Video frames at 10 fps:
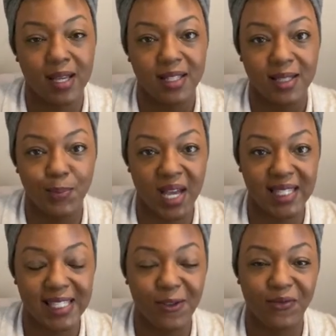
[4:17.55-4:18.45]

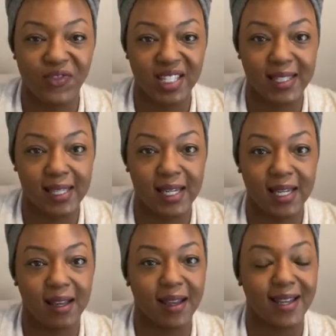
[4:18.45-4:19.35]

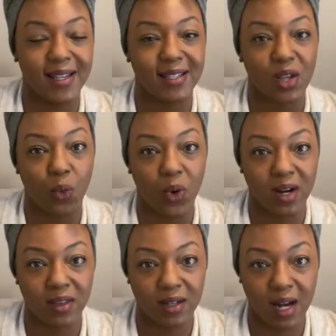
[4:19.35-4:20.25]
Specificity is one
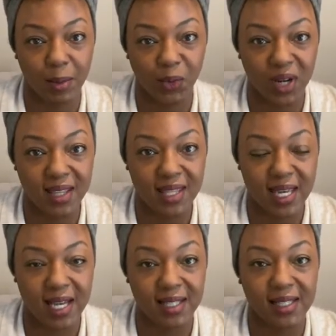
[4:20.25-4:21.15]
of the number one
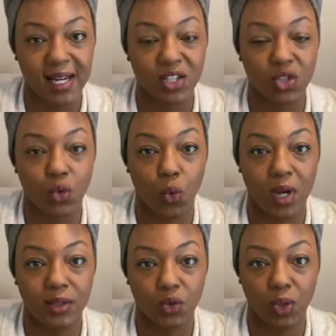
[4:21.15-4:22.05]
things that is
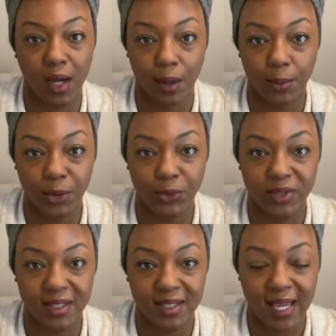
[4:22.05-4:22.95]
going to help you
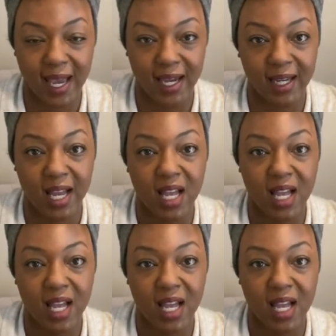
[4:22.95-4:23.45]
stay